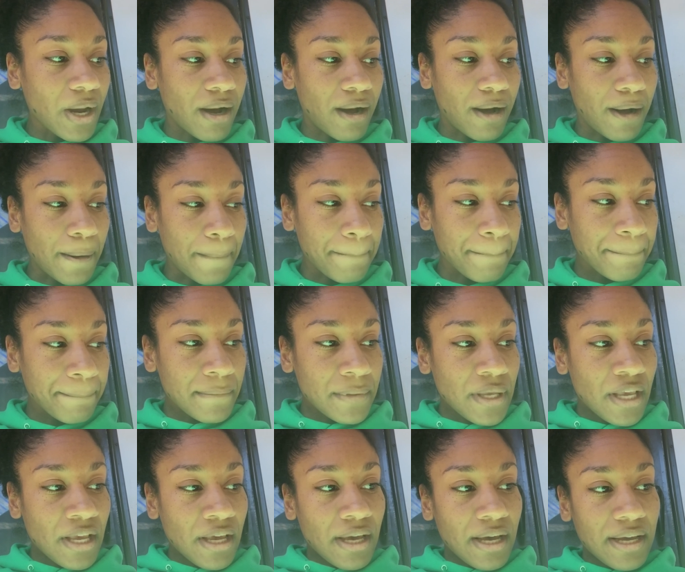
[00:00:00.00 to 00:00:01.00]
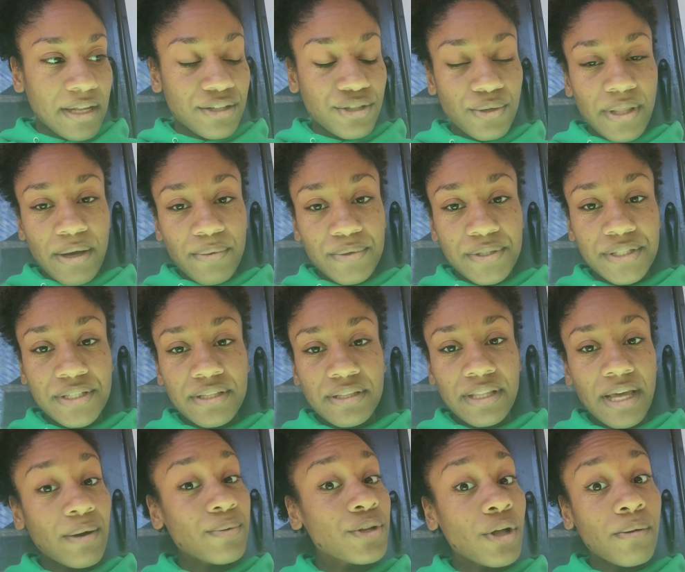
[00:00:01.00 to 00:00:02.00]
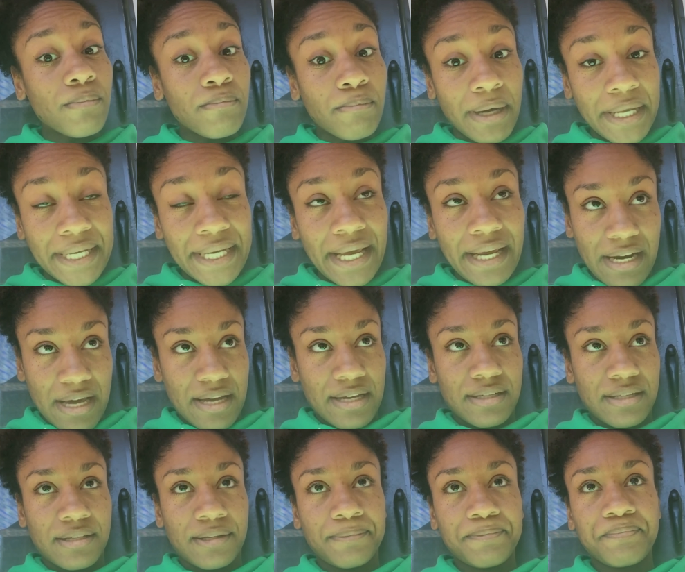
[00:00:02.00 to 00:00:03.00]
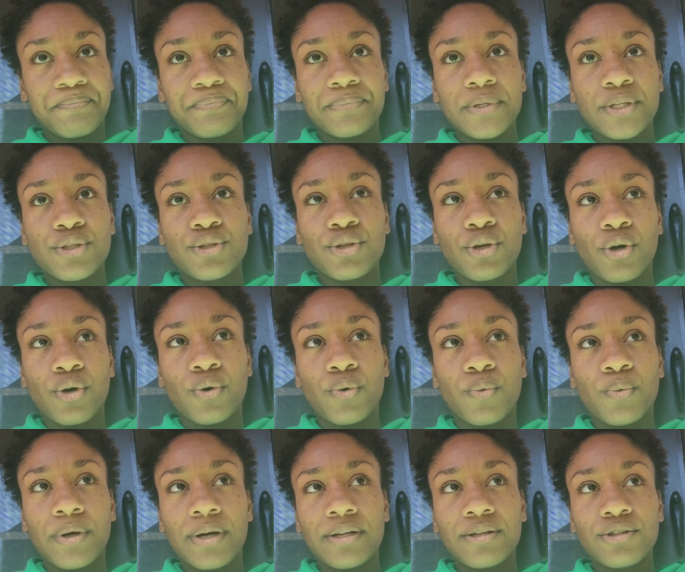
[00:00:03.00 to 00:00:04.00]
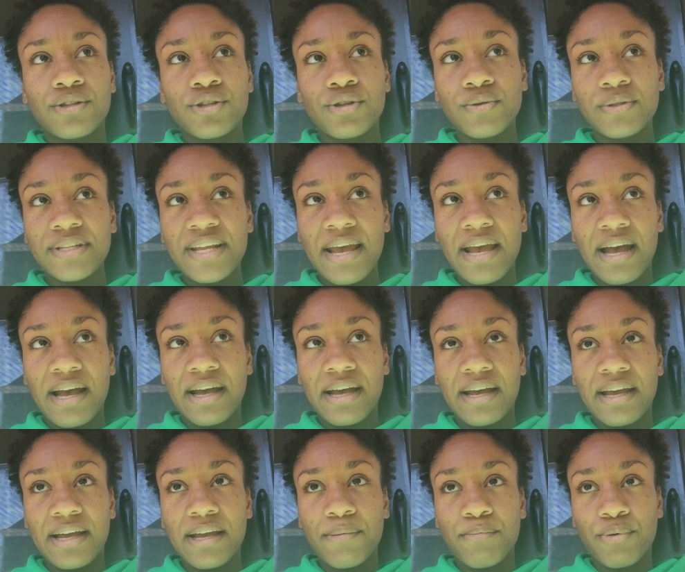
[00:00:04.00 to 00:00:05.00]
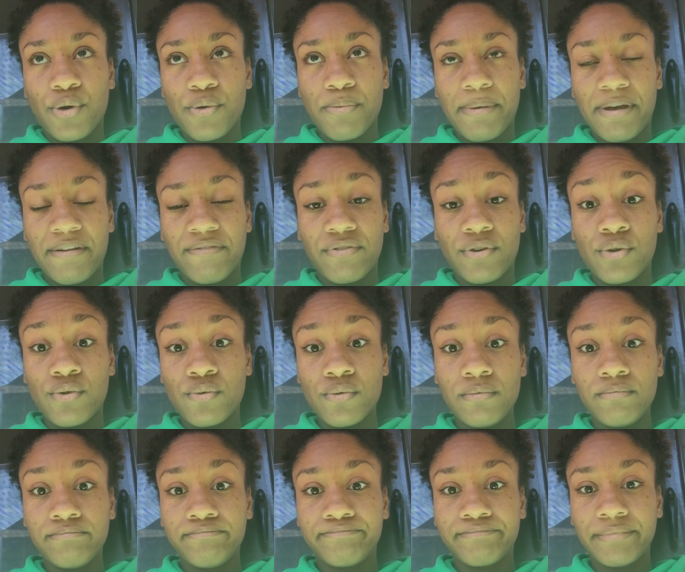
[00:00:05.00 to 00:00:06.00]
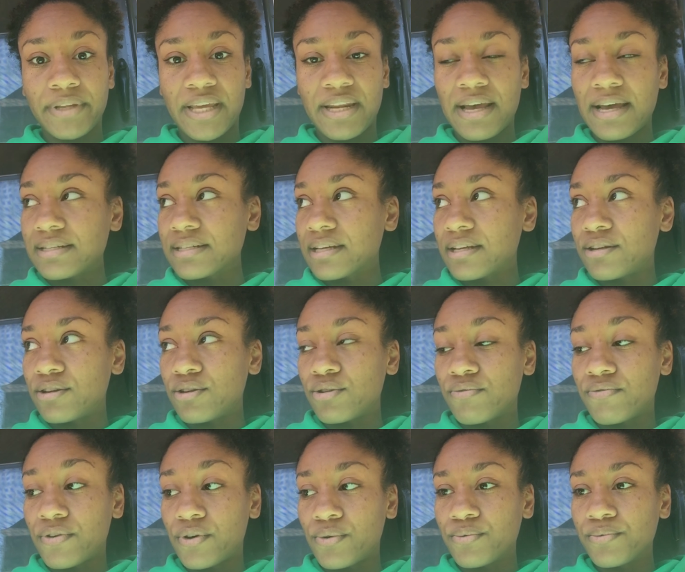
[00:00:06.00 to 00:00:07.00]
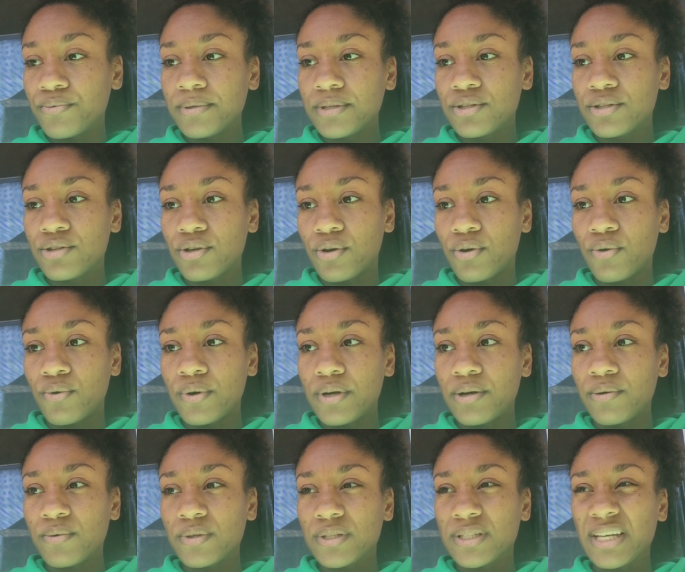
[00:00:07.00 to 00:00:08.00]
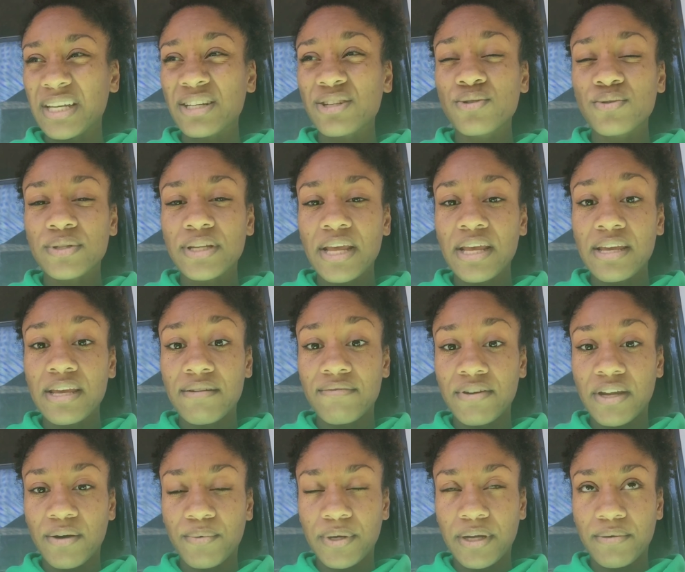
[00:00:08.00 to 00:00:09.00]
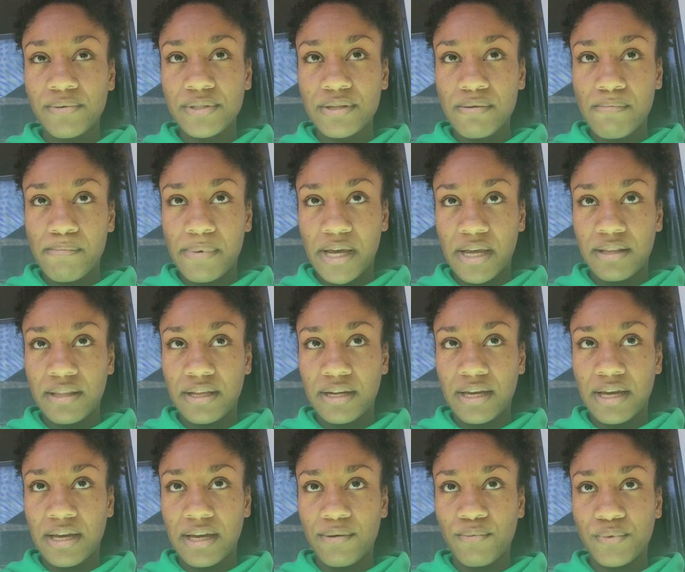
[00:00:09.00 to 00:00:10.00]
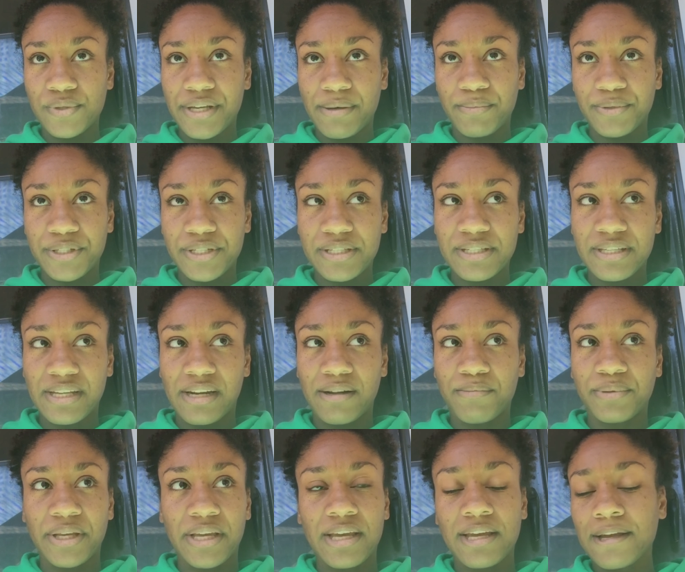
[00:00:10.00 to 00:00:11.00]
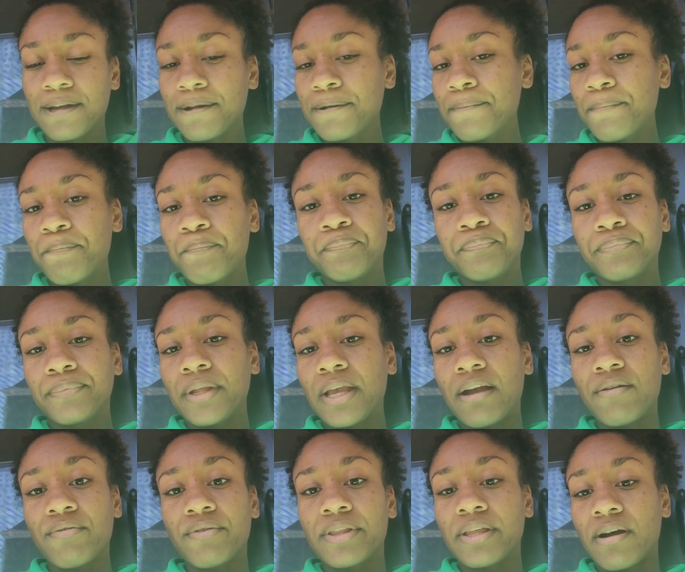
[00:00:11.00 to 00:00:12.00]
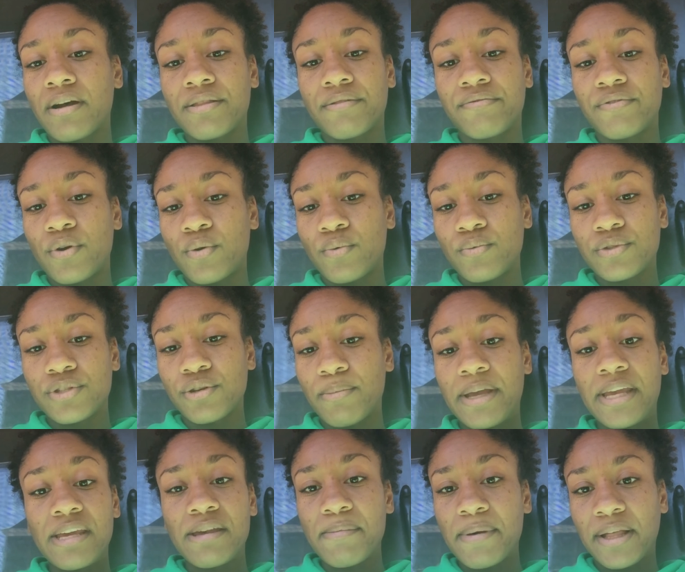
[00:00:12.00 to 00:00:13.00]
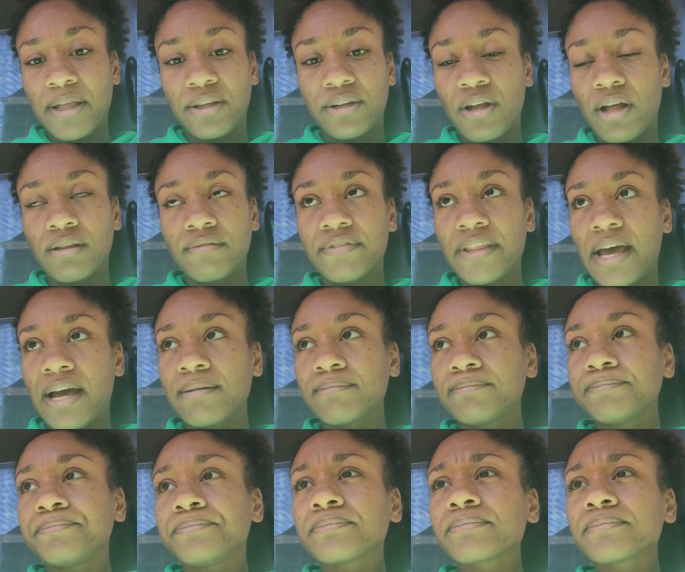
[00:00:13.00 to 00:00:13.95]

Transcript: And so that was all Monday night. So Tuesday I broke my phone and had to get a new phone. So it was like Tuesday evening when I was in bed that I was able to set up like everything on the phone, so my email and all of that.